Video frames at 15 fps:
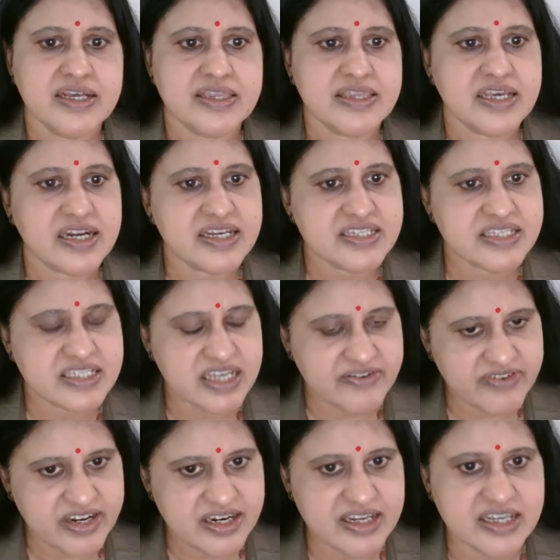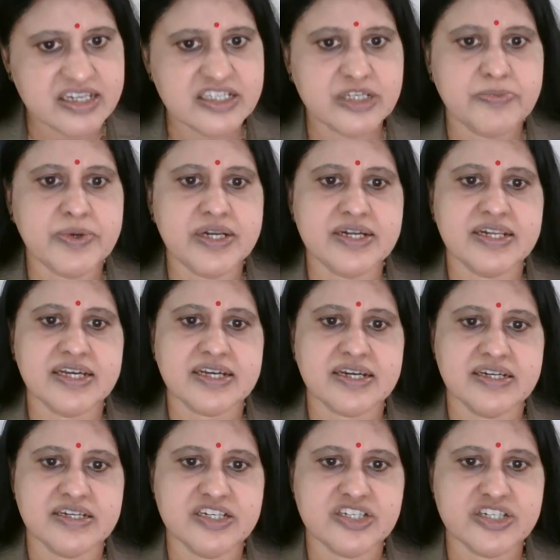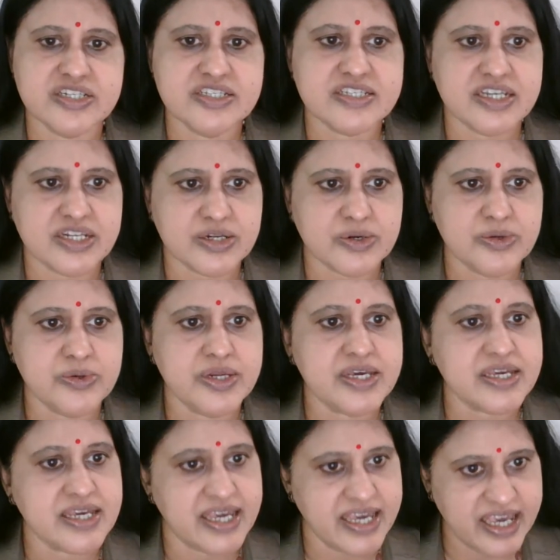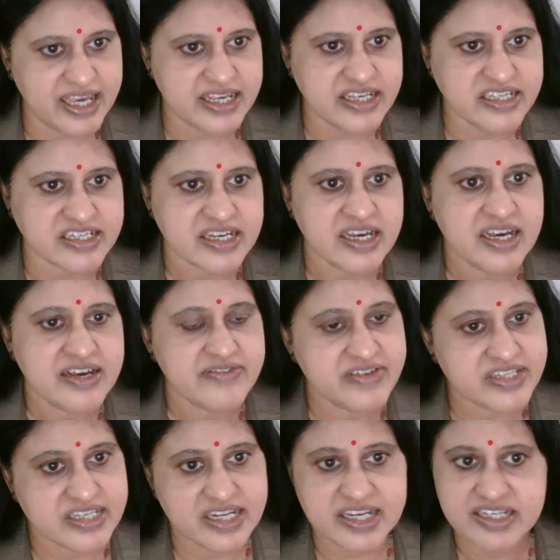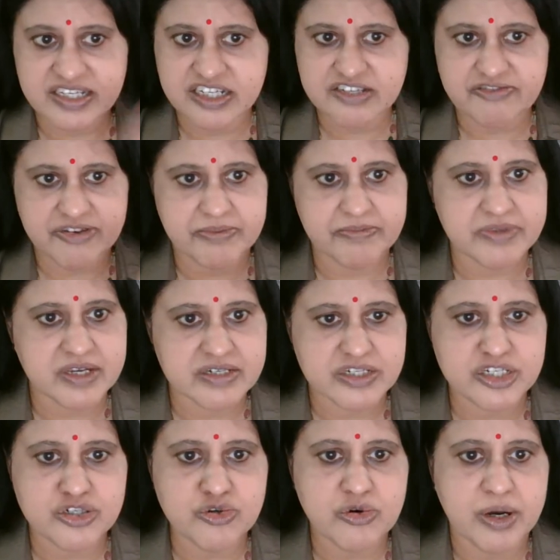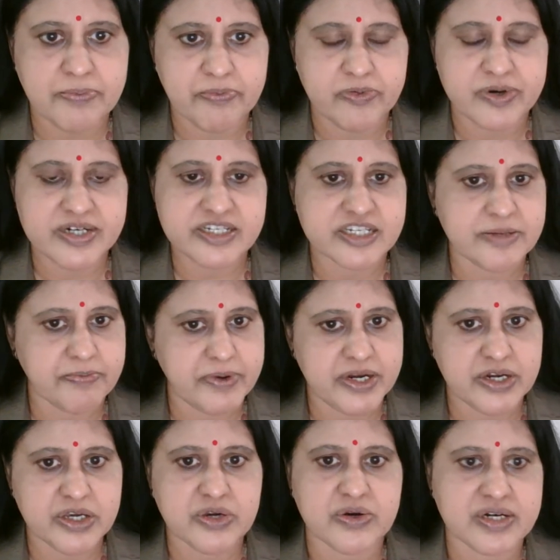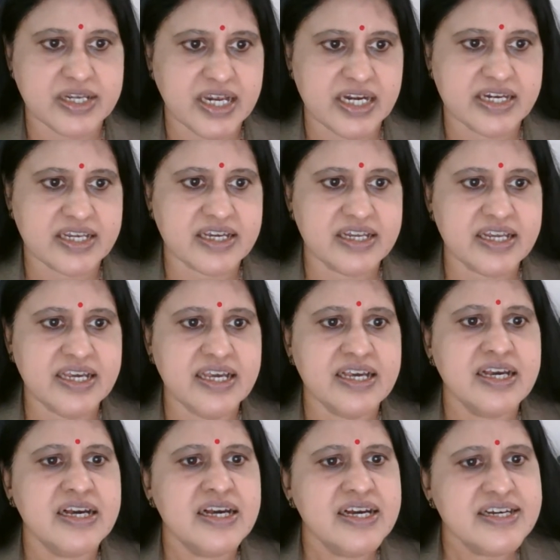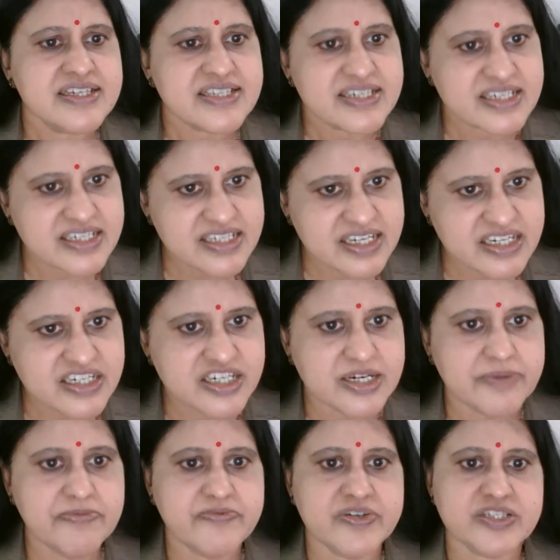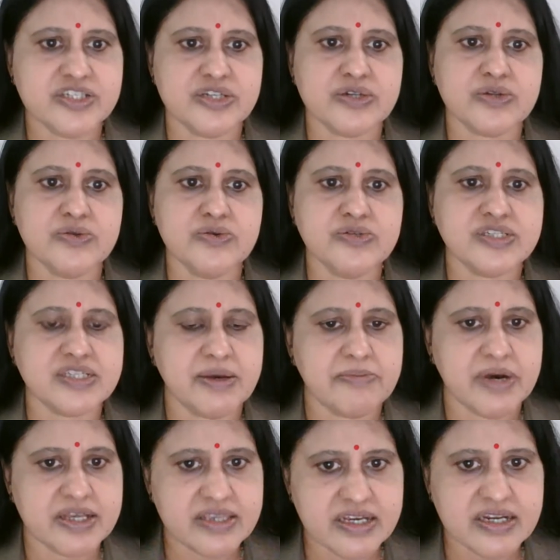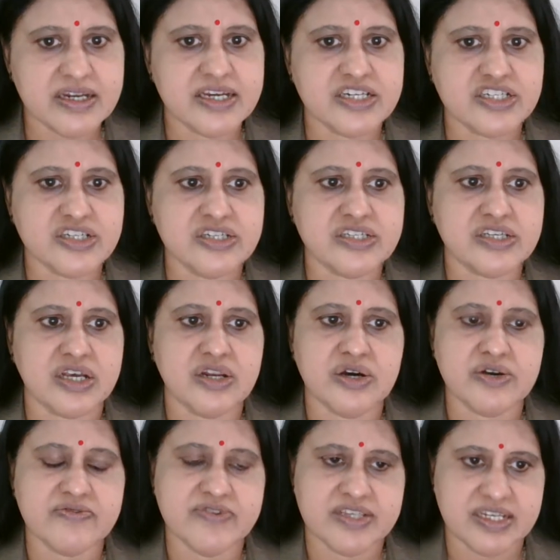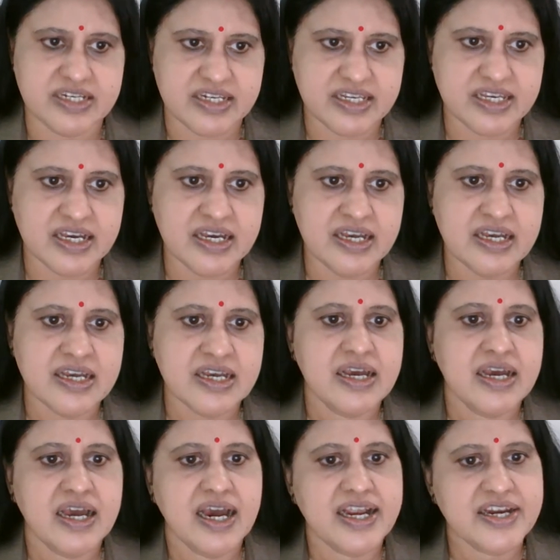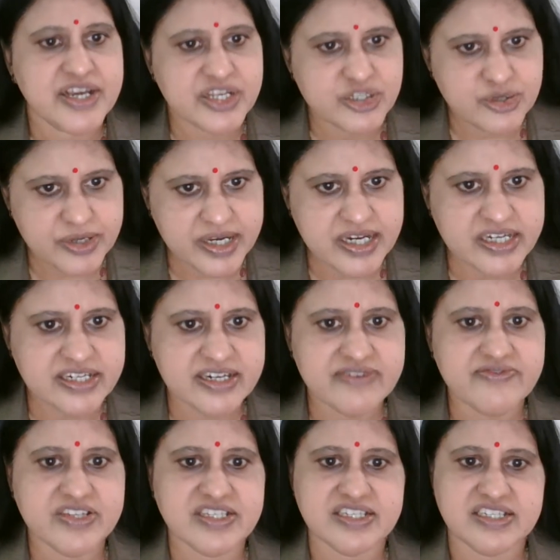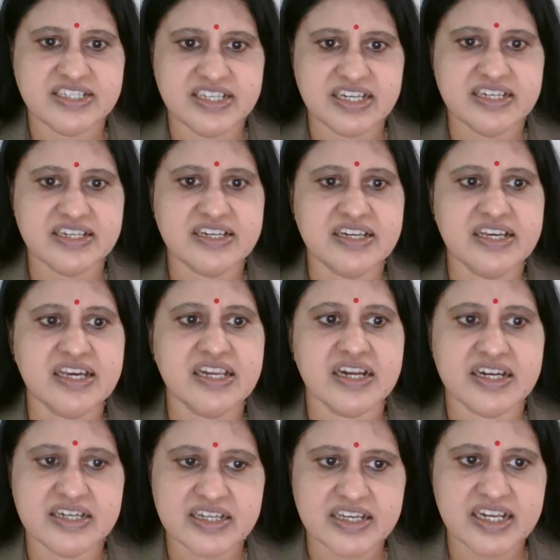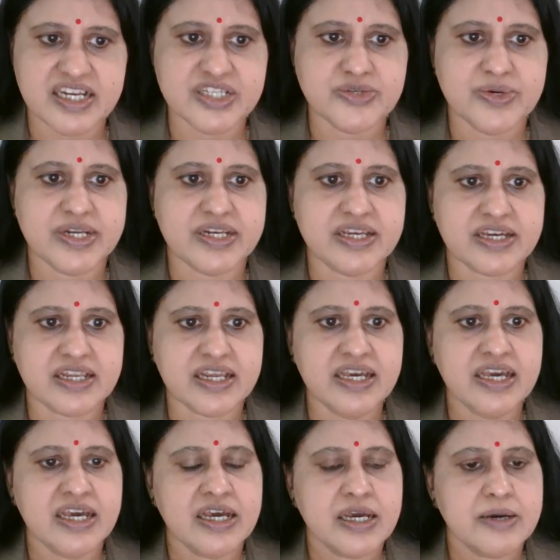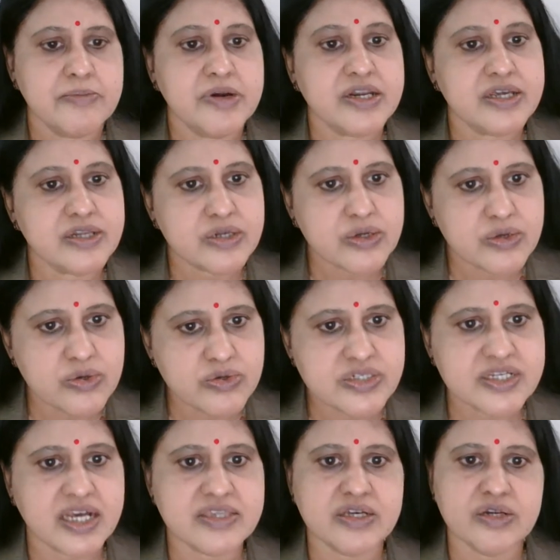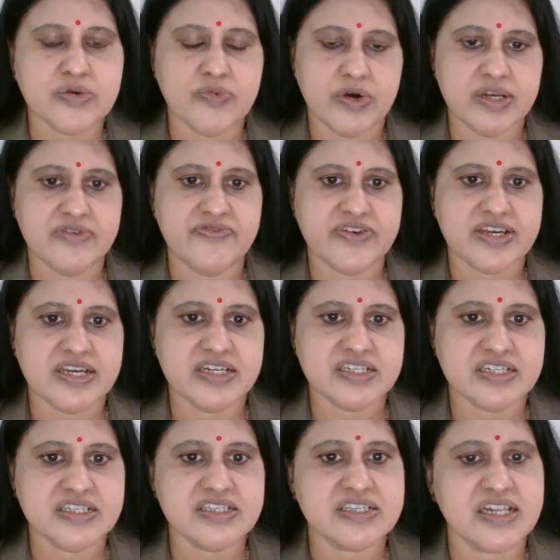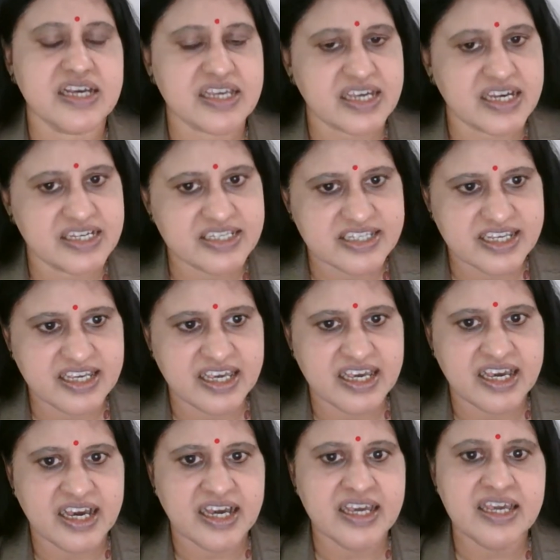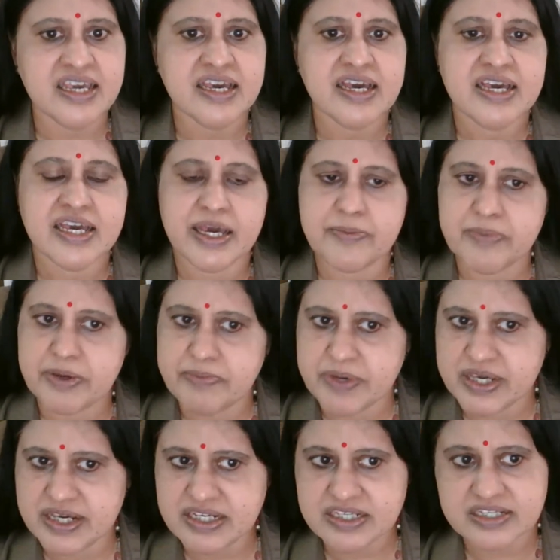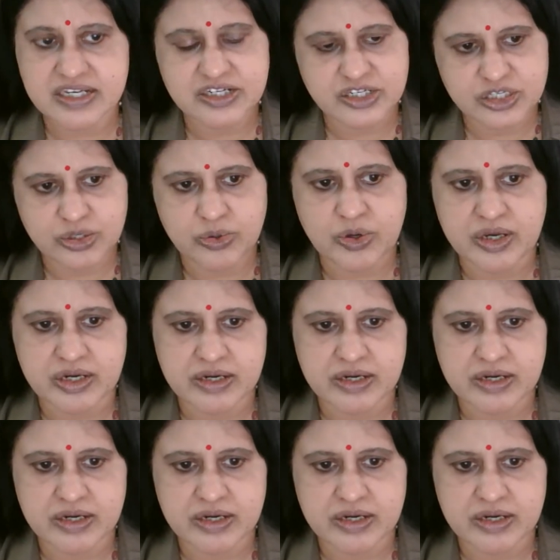There are several eligibility conditions, including age, which ranges from 32 upwards depending on category, citizenship, which includes some other nations along with India, and education, which is generally an undergraduate degree but includes other qualifications like ICAI, MBBS, and so on.